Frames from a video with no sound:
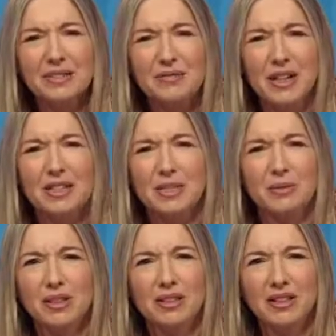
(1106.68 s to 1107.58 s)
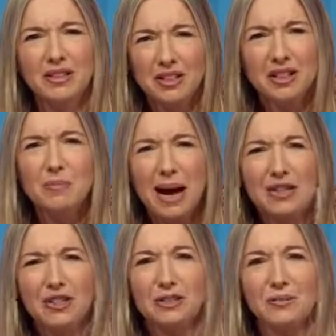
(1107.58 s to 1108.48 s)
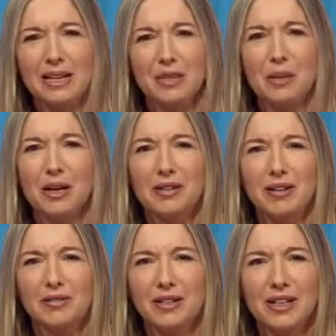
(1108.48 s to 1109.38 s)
invent him, did I? I, just imagine Max Bygraves.